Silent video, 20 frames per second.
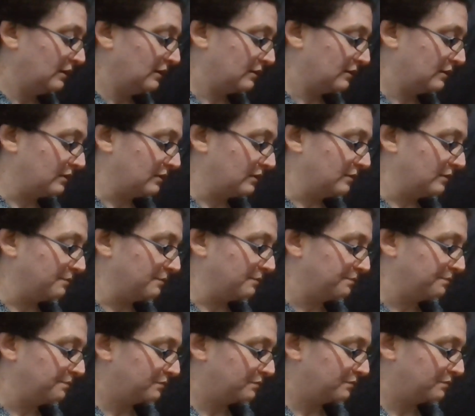
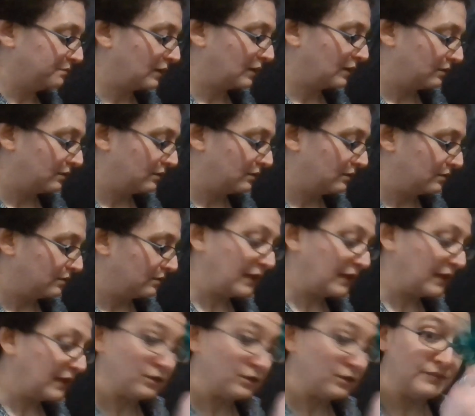But
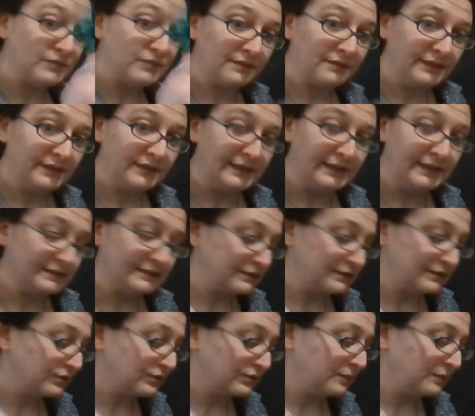yeah, you definitely need
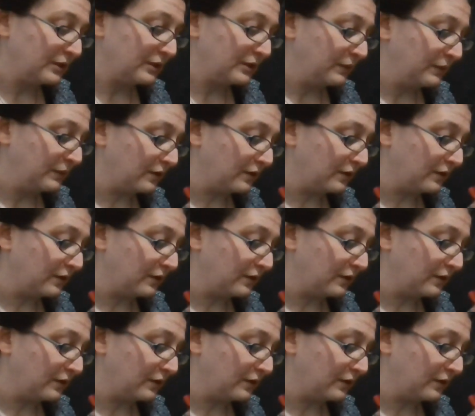scissors because we